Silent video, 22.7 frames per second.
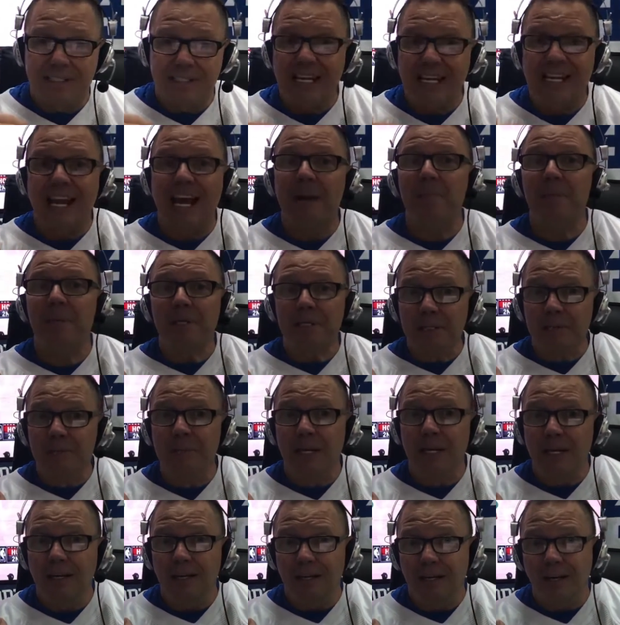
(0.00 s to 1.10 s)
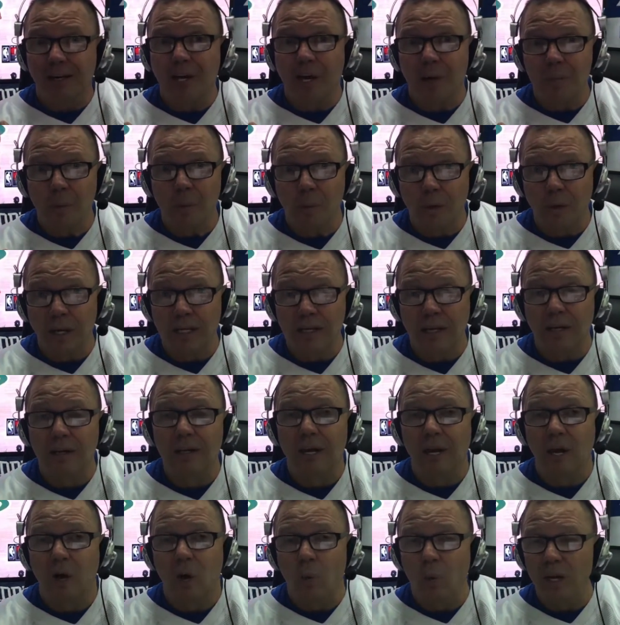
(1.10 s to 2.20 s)
that happened to me
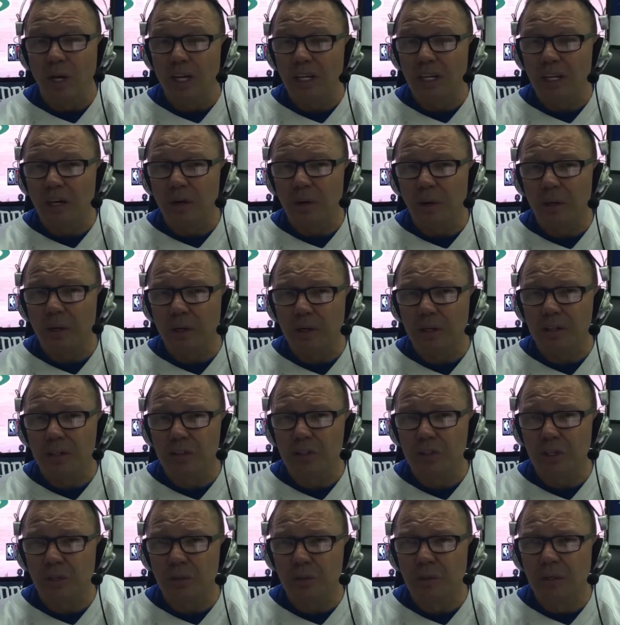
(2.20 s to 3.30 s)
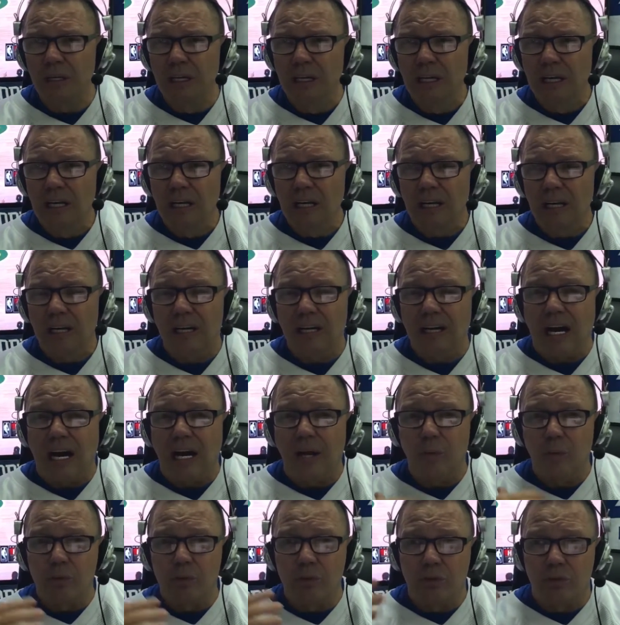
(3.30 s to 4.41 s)
a week ago or so. I
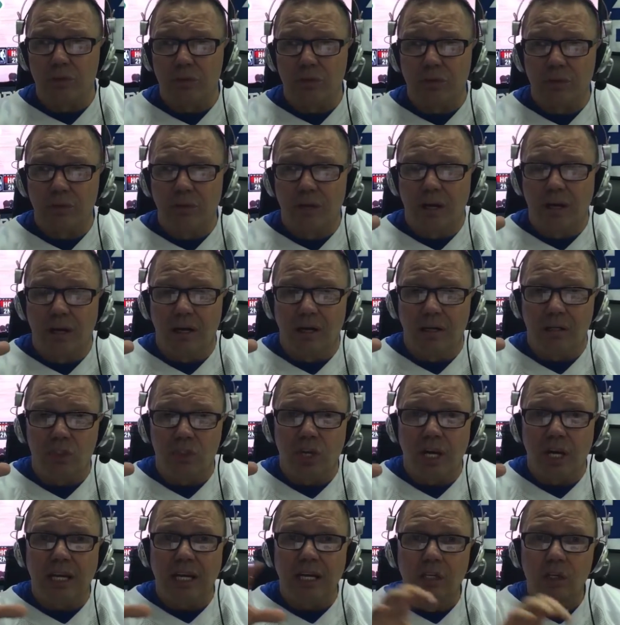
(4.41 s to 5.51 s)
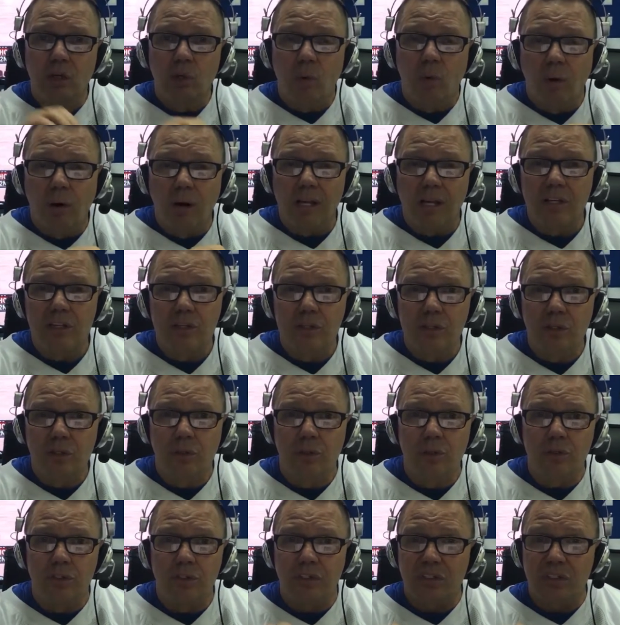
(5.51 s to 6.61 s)
was checking New Orleans
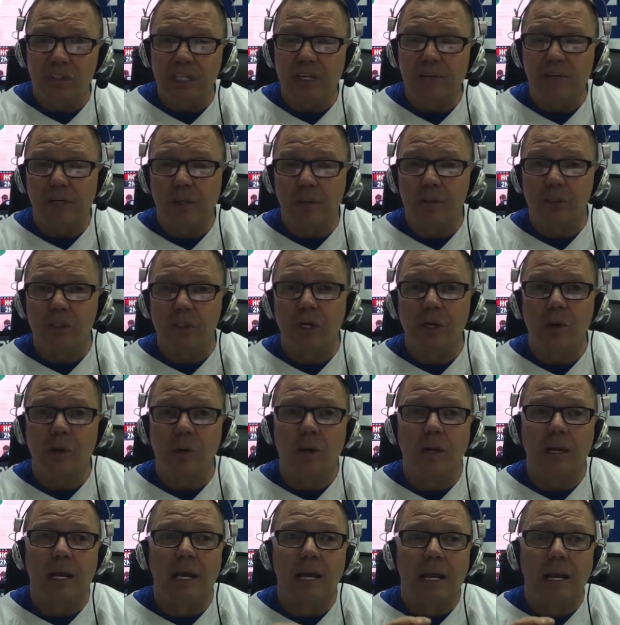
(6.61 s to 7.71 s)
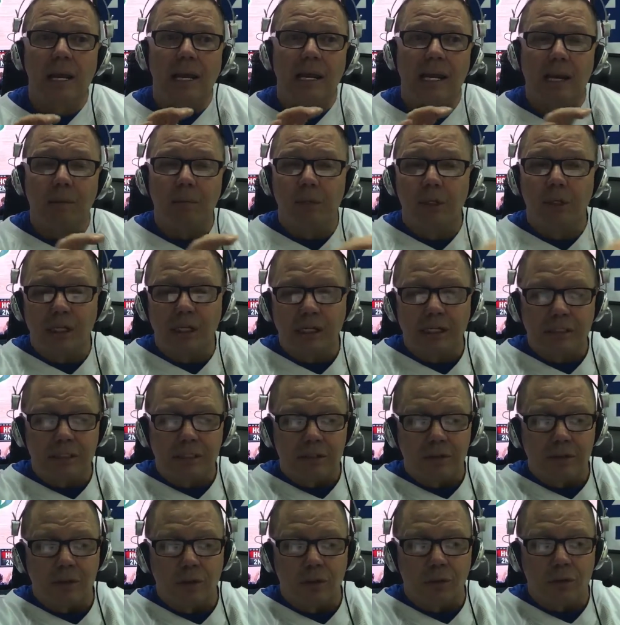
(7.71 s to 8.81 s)
news to see if he was going, and I'm looking at
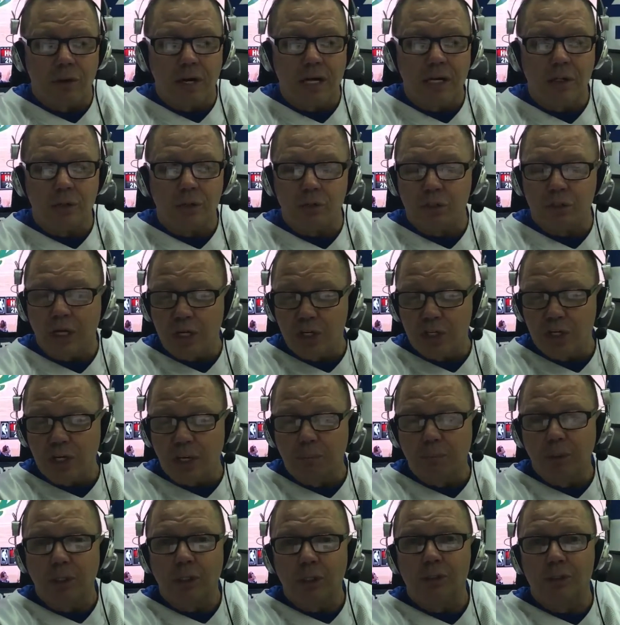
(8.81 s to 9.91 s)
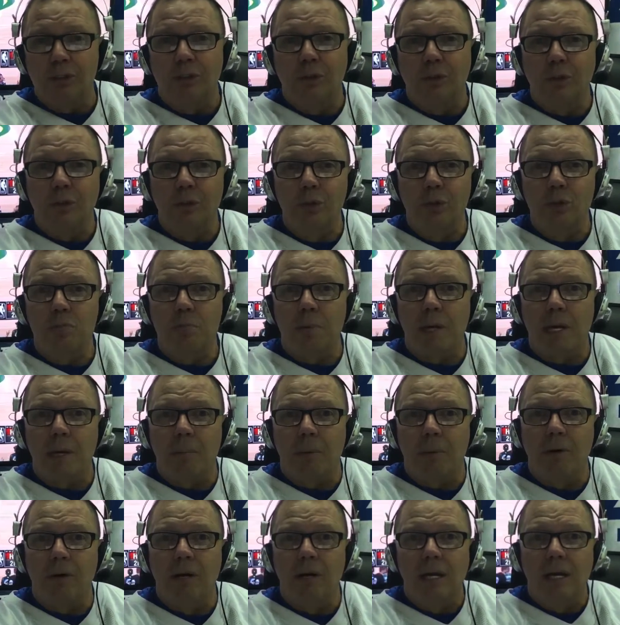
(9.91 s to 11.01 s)
this little radio station. I'm looking at this little
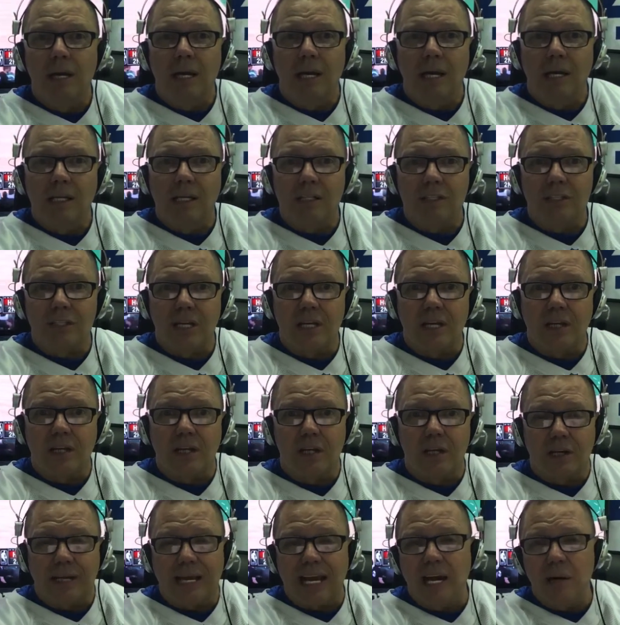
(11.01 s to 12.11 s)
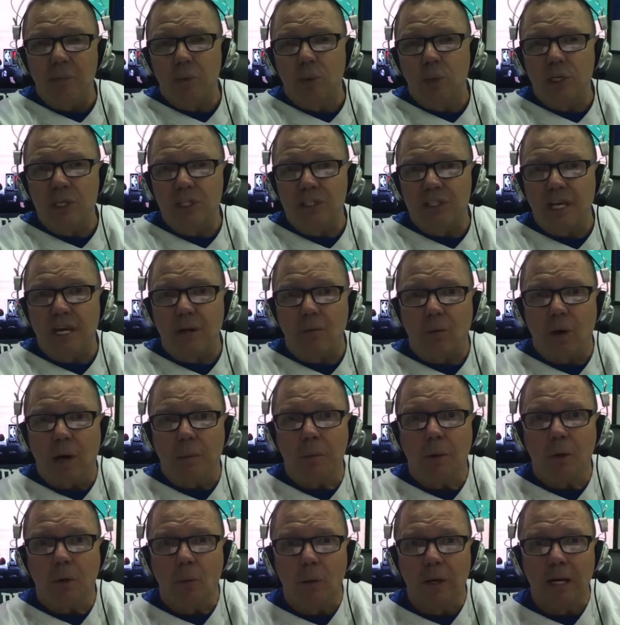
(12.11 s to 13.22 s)
newspaper, and it said Cowboys say
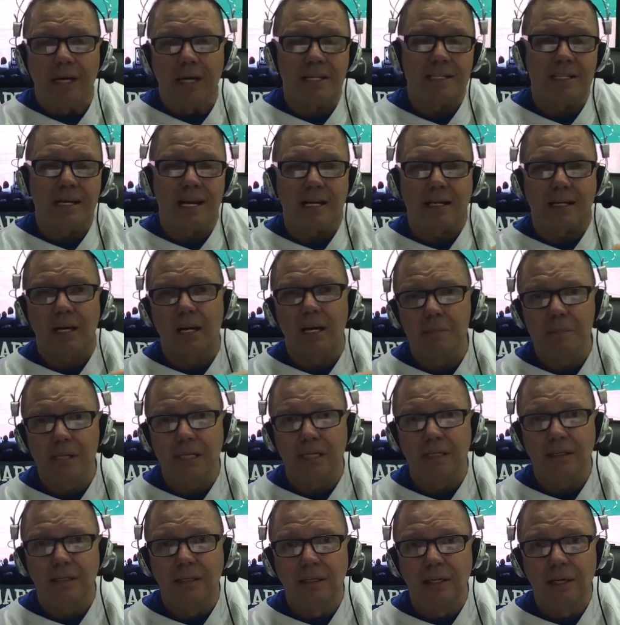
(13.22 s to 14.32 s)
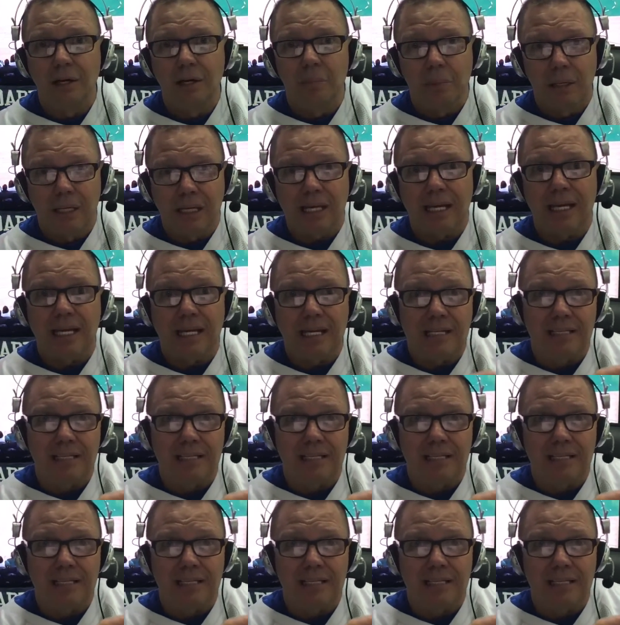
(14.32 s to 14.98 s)
Robert Quinn is not coming, but